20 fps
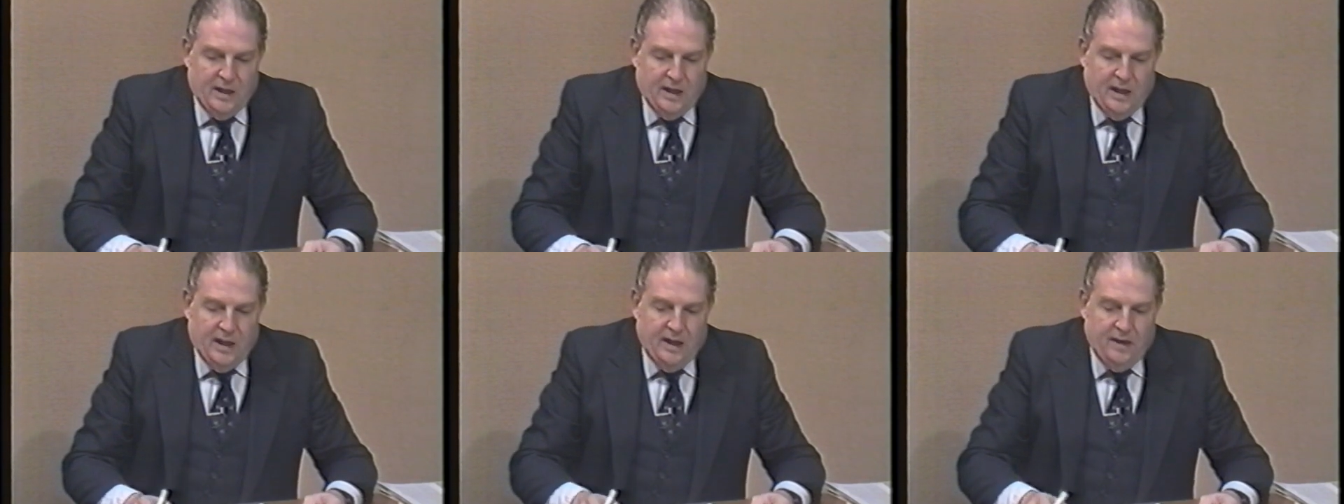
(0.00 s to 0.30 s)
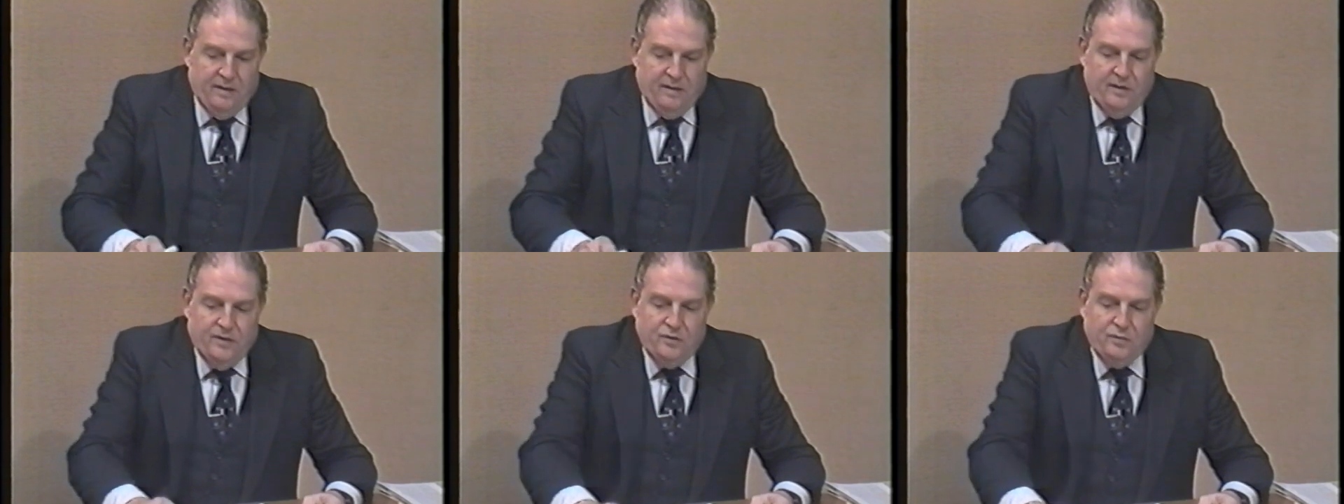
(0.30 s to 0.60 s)

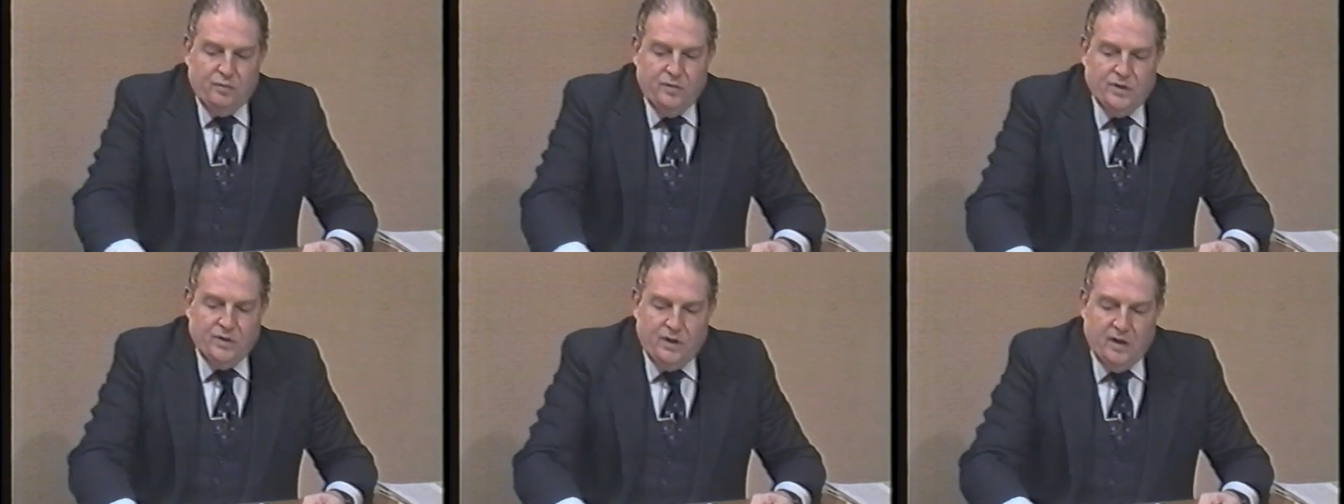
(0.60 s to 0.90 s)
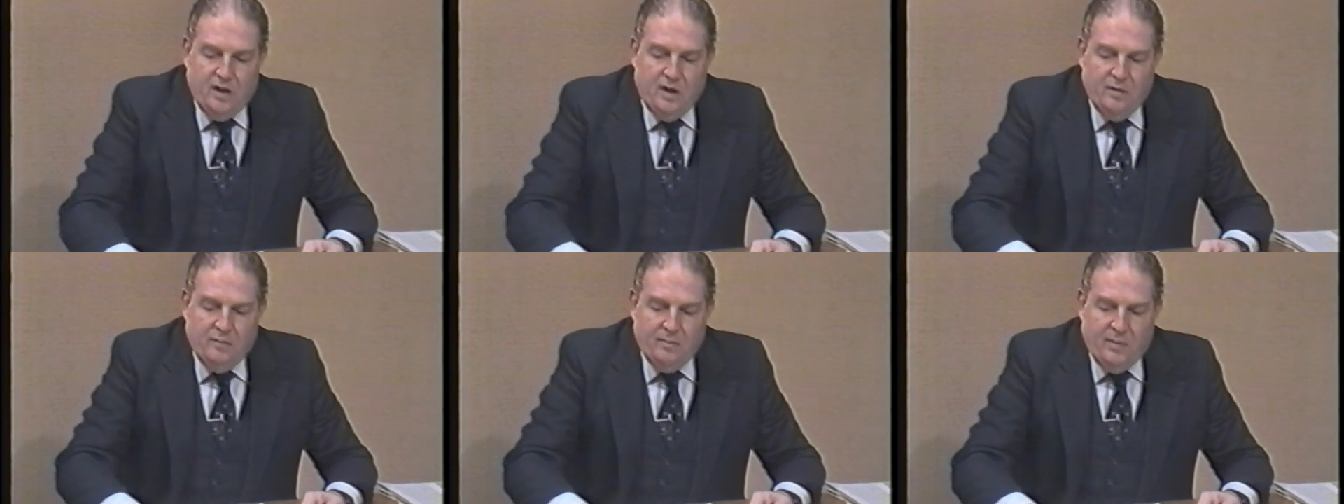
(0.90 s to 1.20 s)
And this was
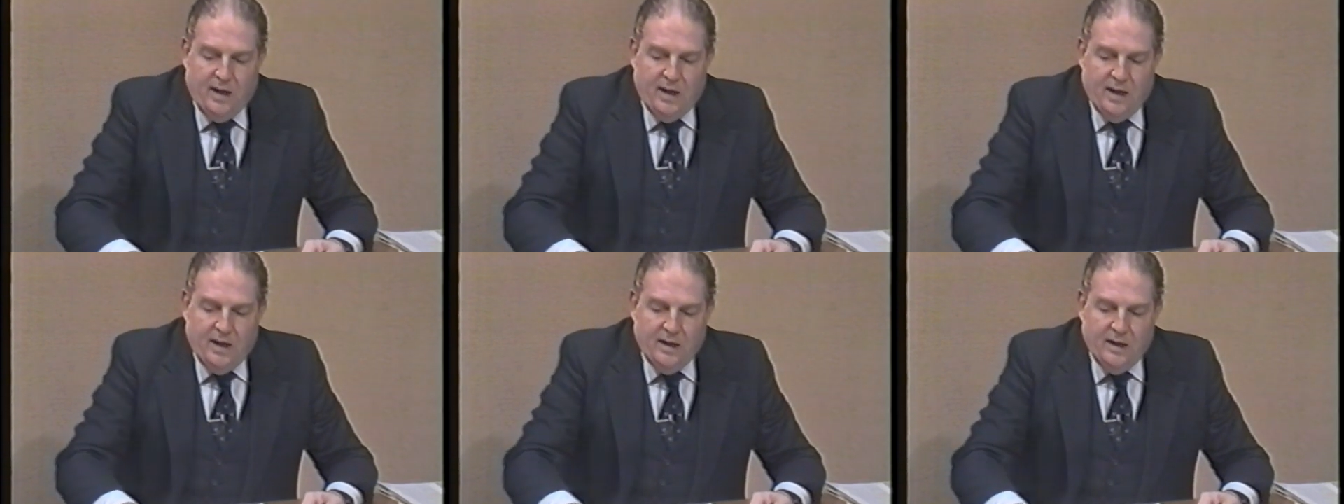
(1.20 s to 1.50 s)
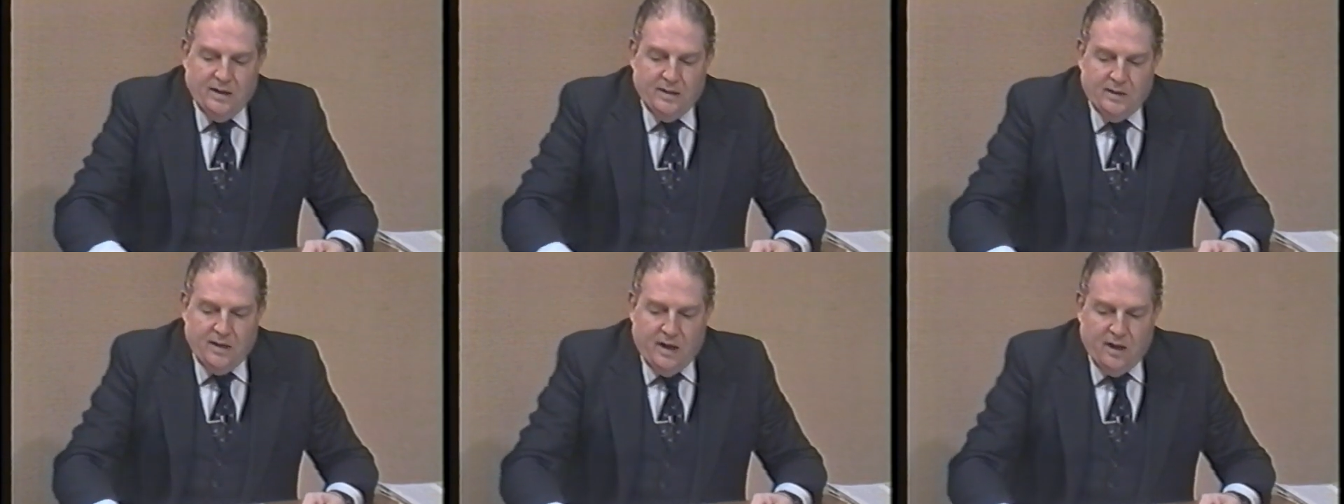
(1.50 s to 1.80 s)
done
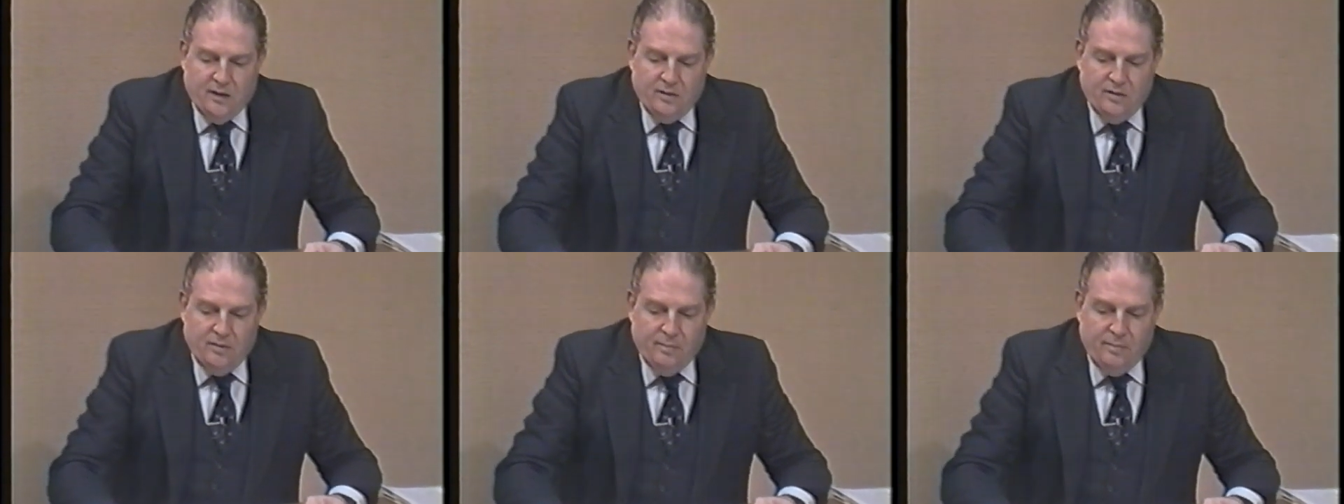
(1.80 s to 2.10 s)
by Dr.